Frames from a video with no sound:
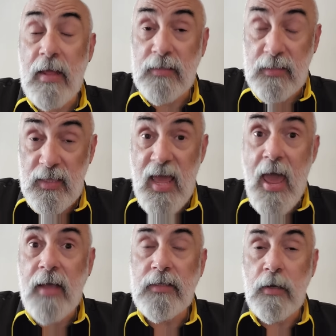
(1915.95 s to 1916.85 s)
That's the
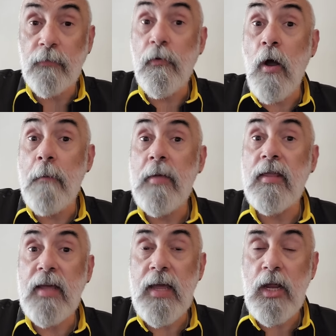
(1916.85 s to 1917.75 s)
exit from
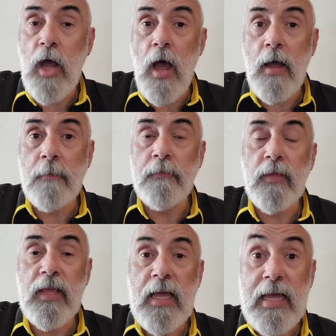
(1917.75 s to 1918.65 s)

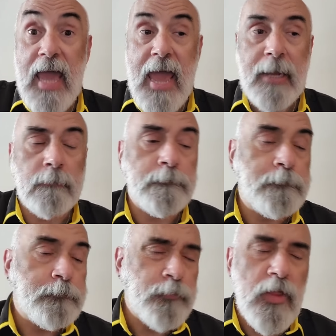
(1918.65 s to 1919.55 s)
the gate,
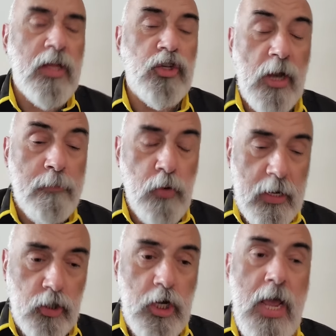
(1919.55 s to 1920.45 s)
the jet
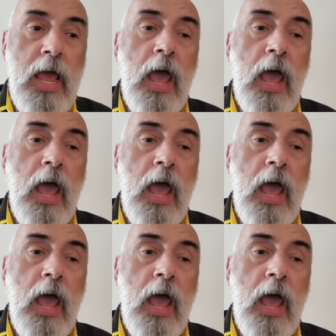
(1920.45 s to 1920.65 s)
bridge.